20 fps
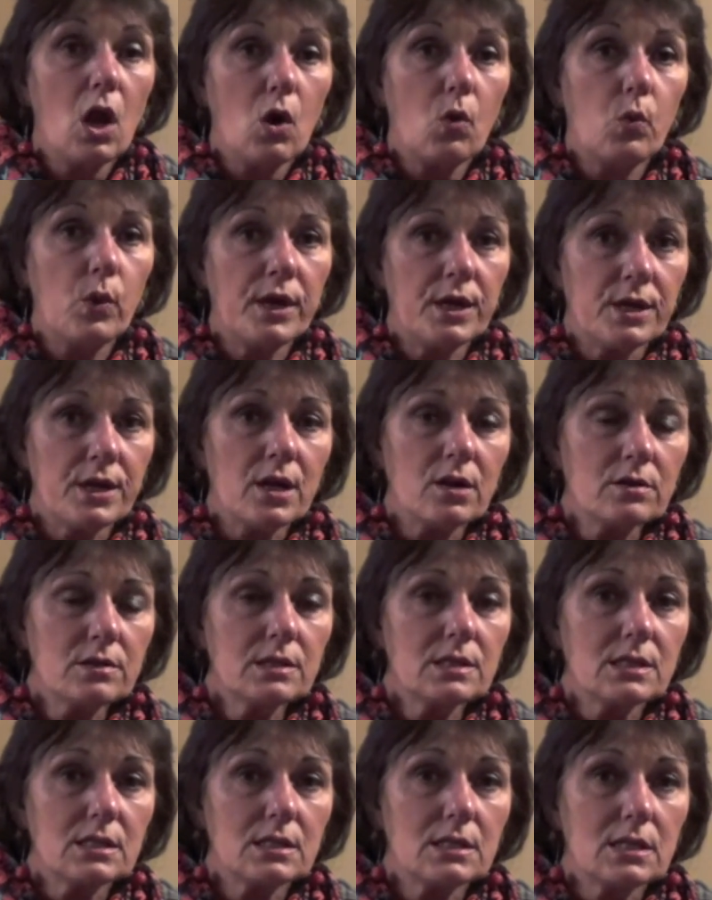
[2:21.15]
We know
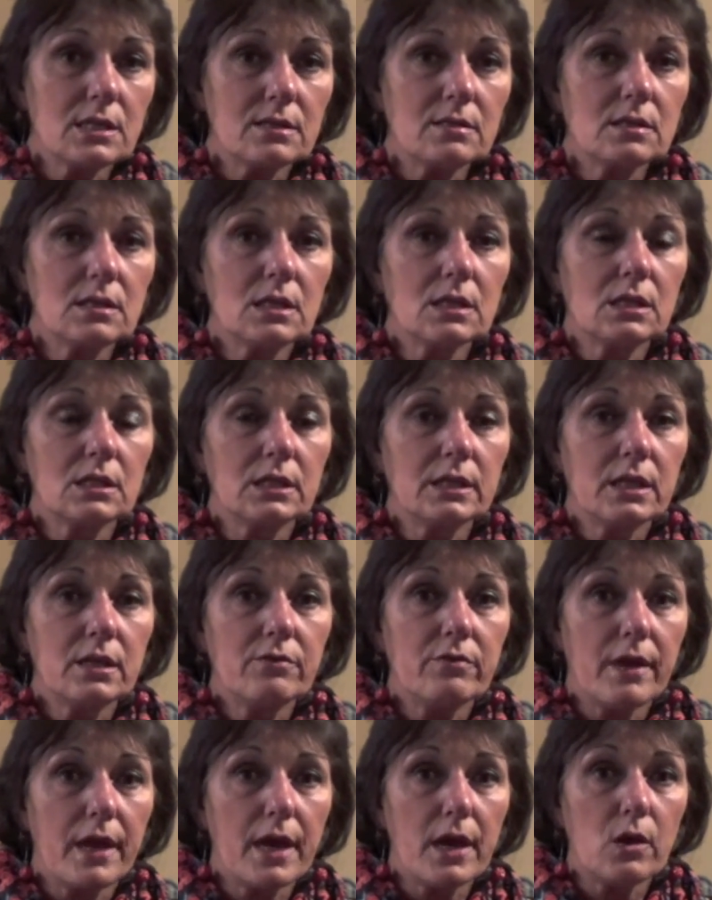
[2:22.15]
statistically
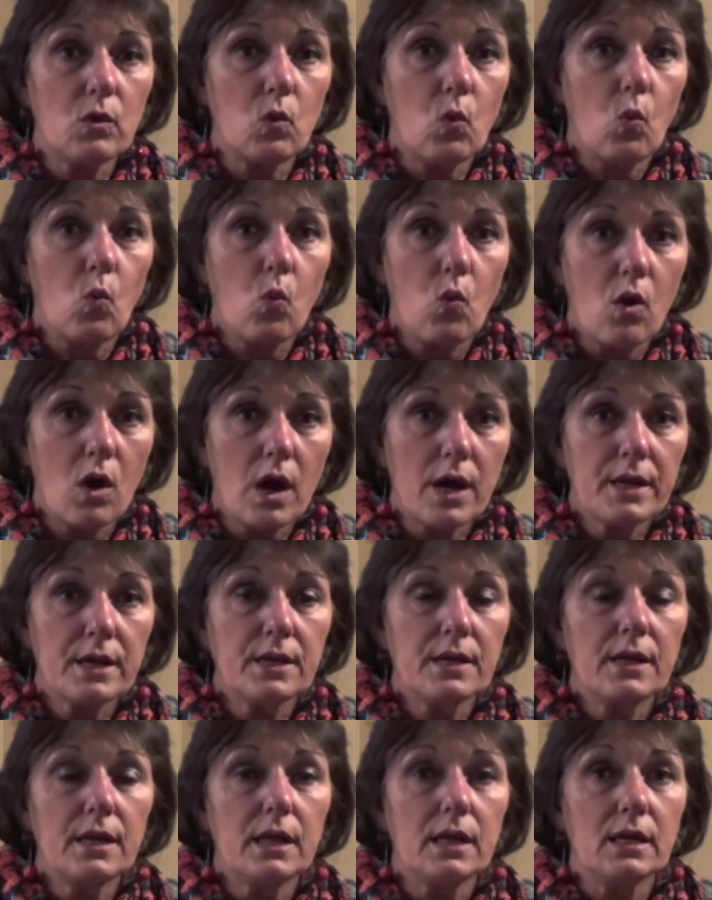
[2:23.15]
that 1
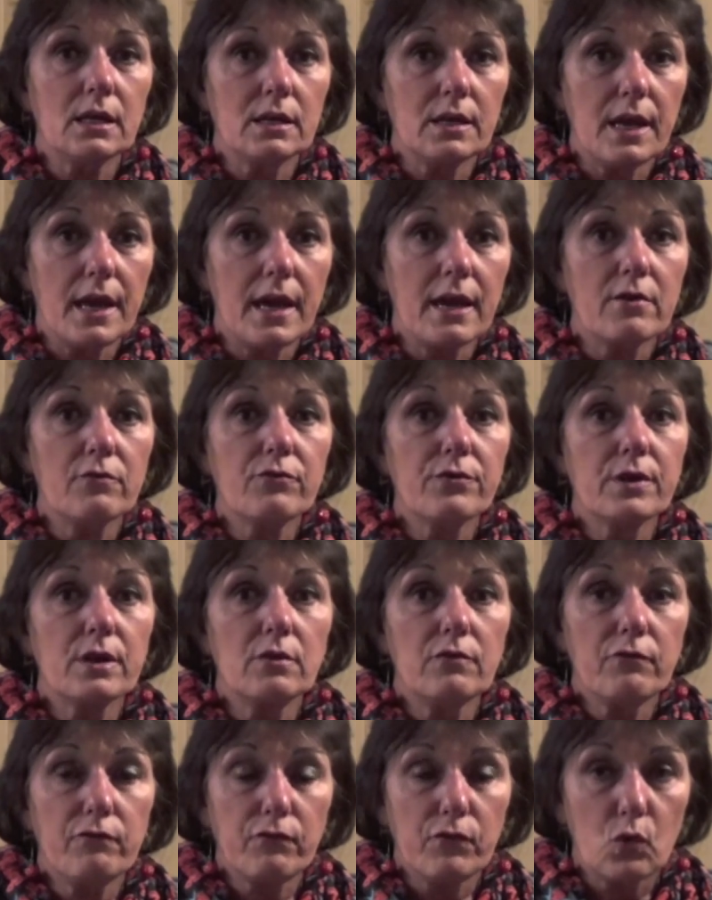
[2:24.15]
in every
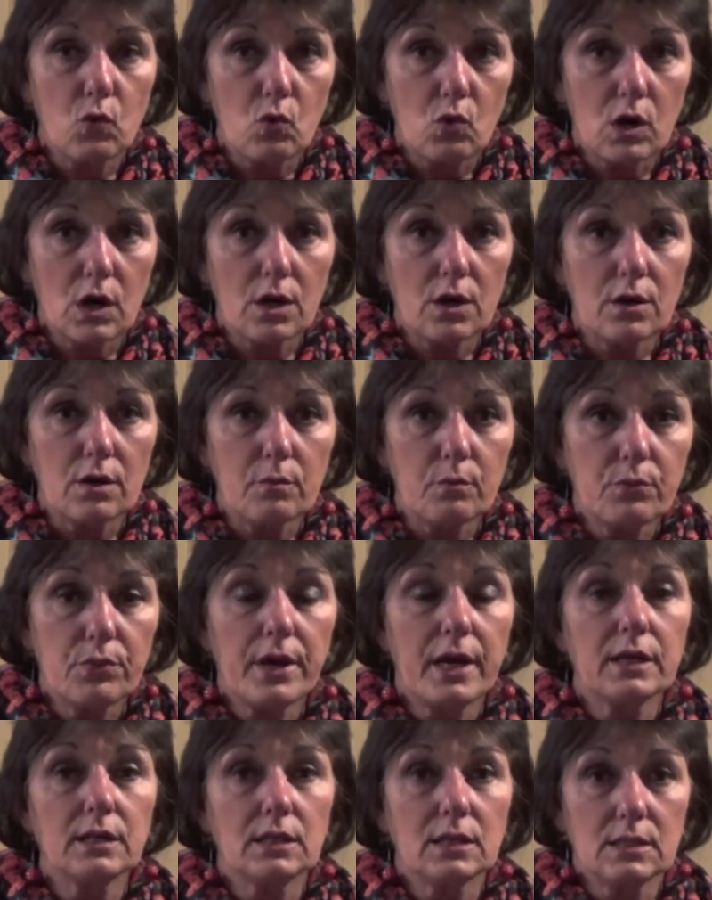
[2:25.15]
4
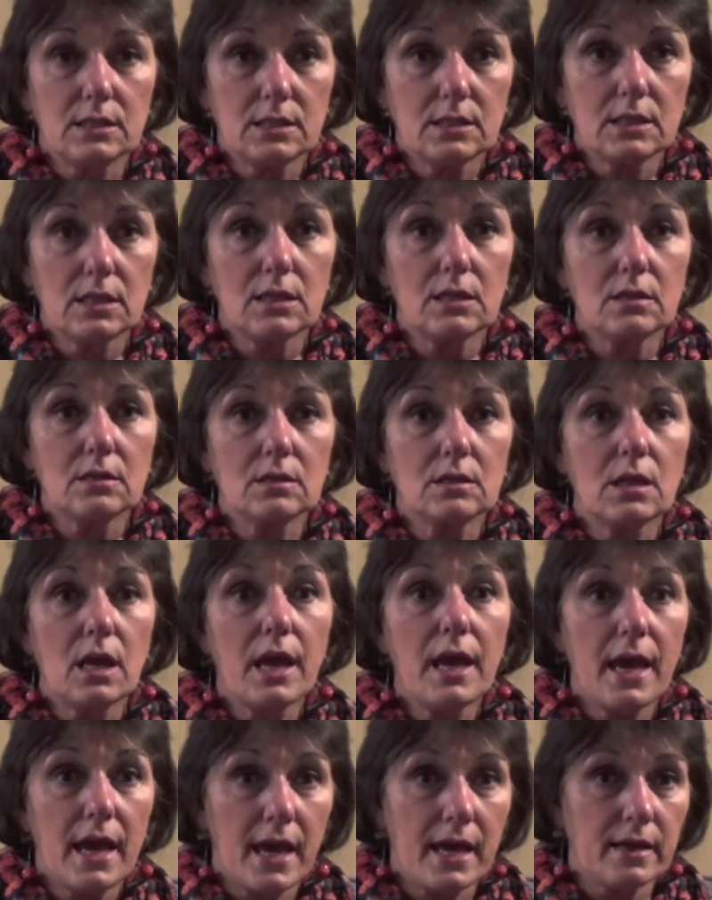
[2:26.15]
pregnancies
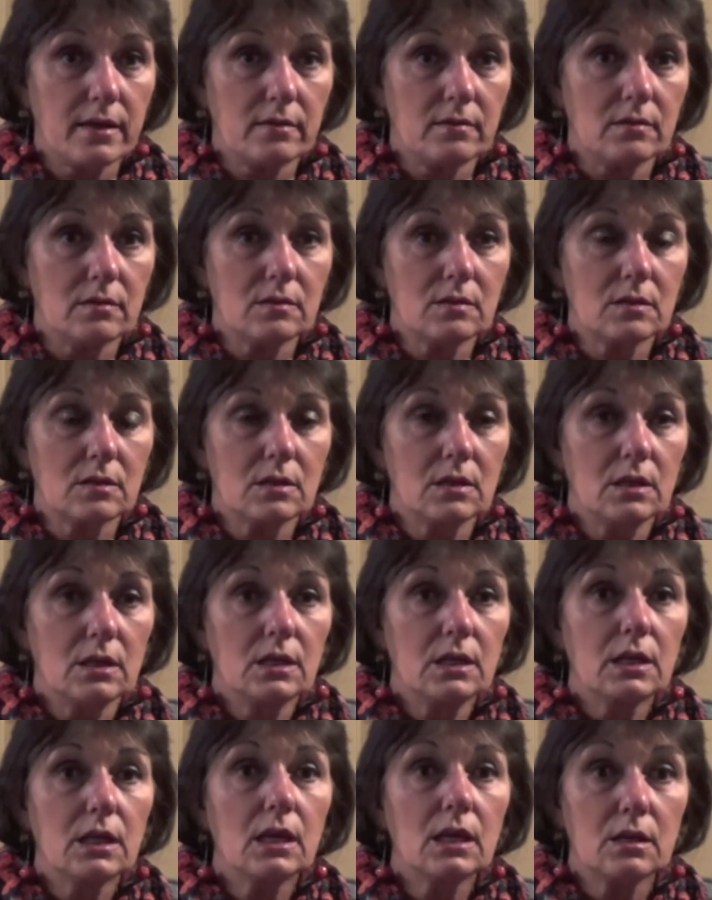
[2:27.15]
ends
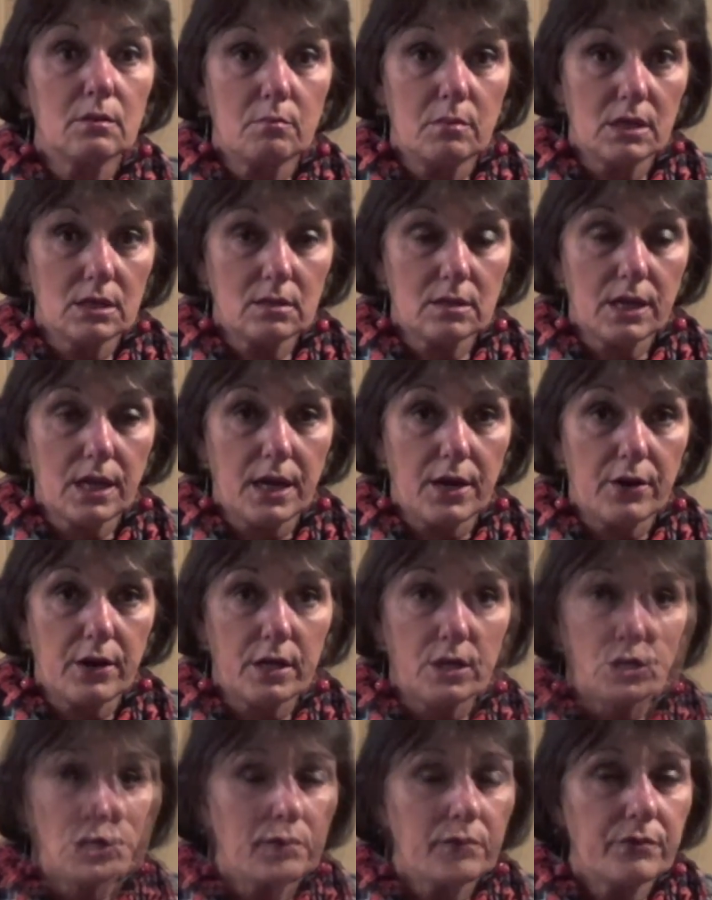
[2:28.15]
in
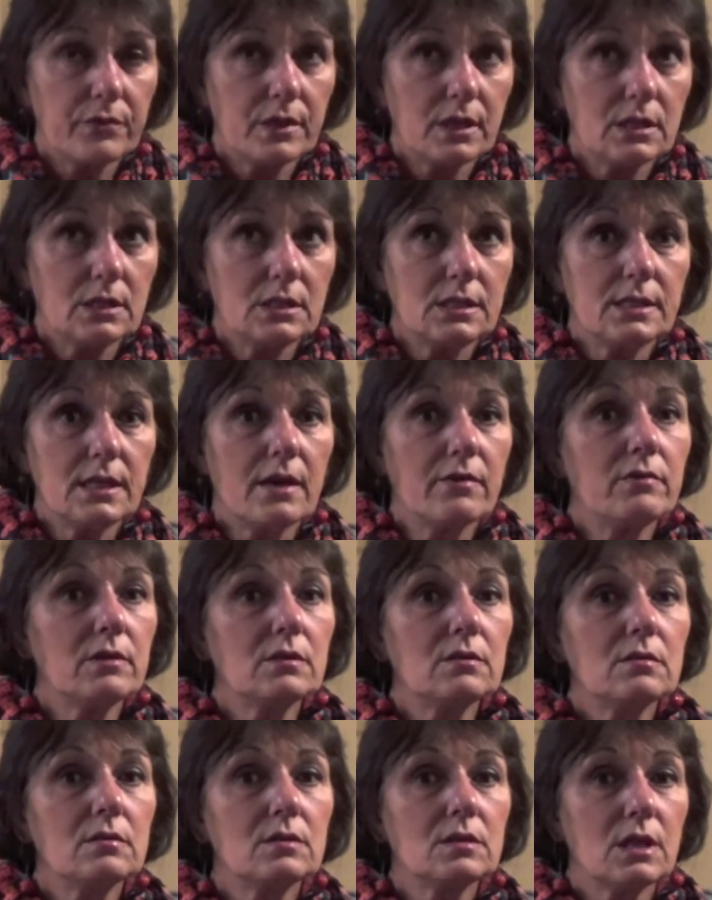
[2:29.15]
miscarriage. The
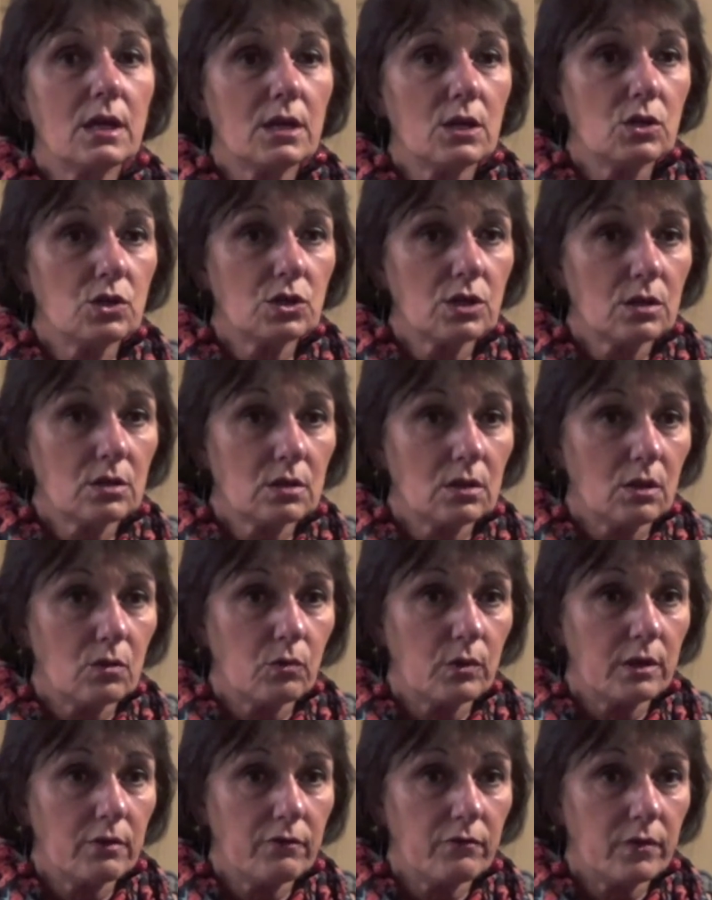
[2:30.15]
devastation that
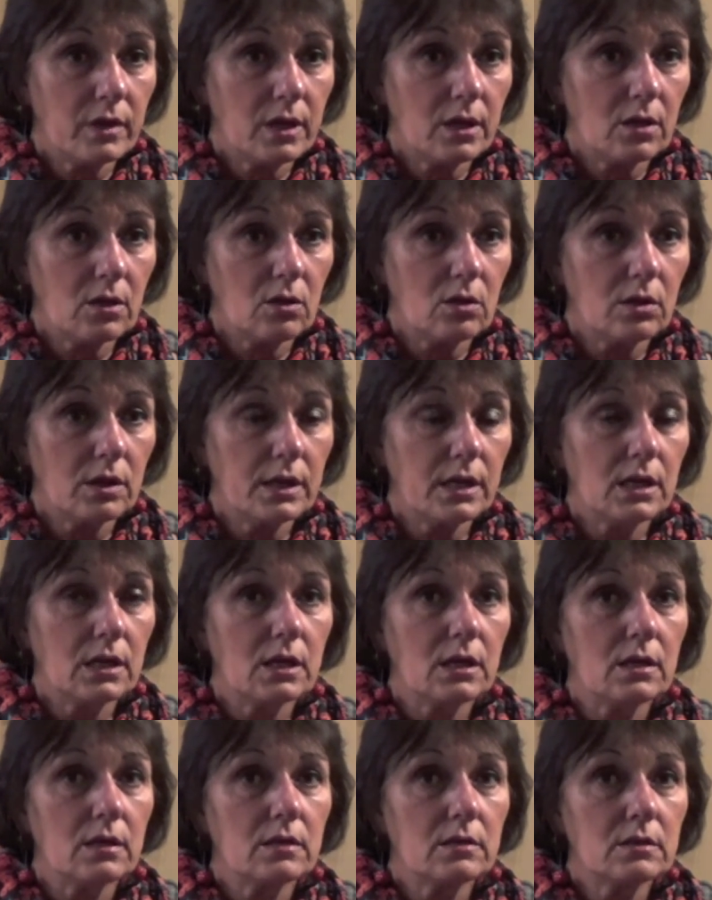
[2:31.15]
we feel
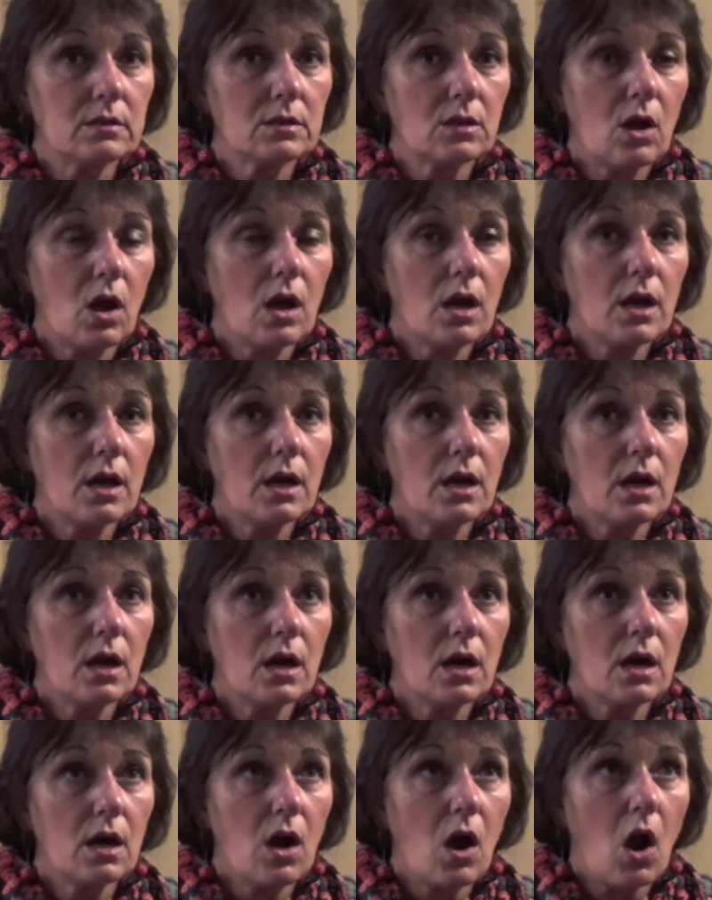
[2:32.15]
is
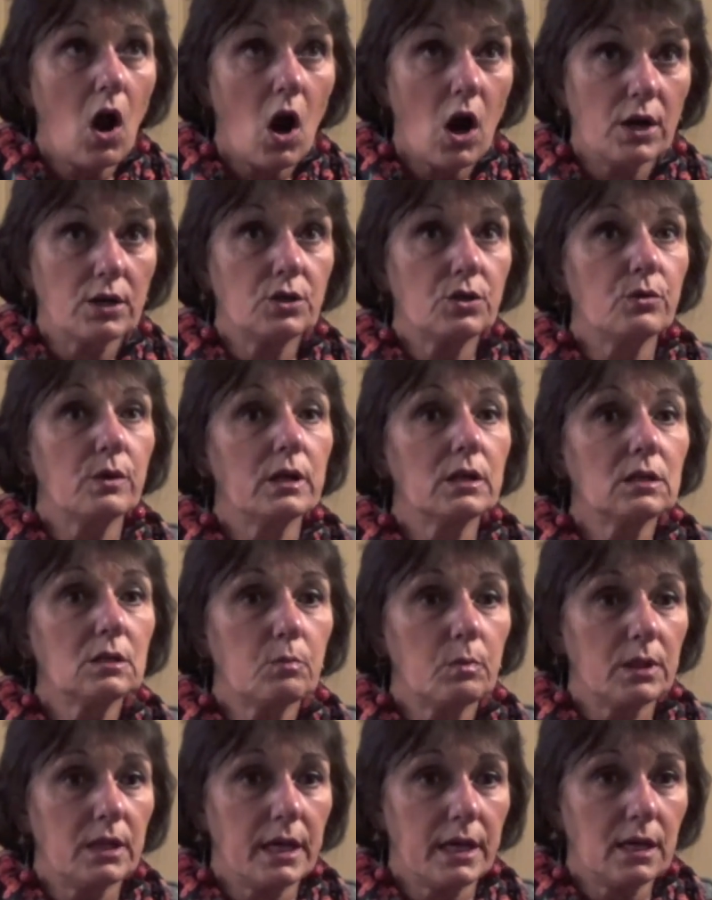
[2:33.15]
hard to
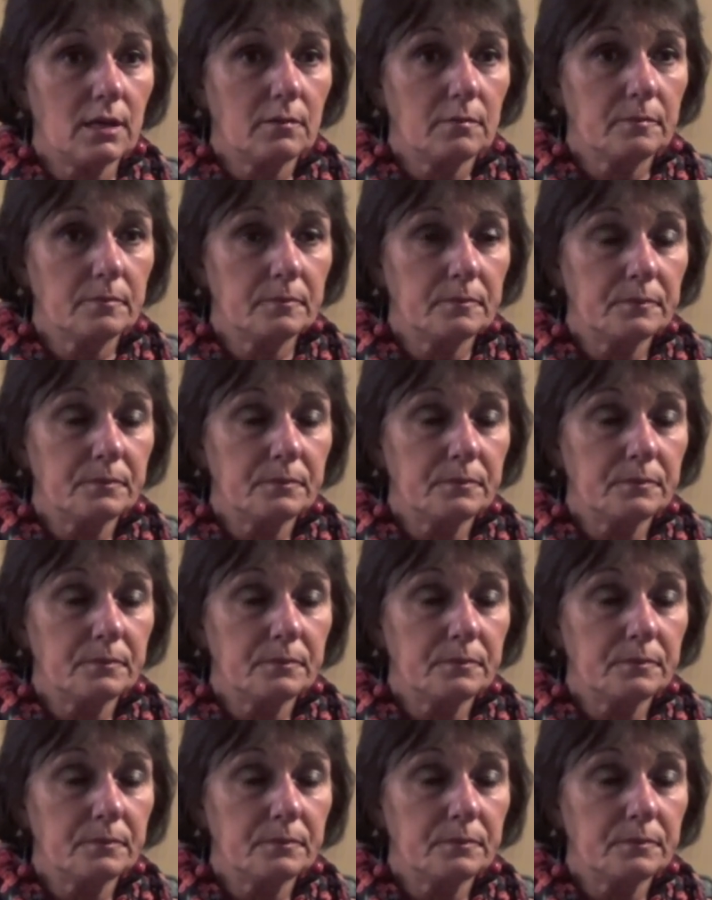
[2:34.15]
explain.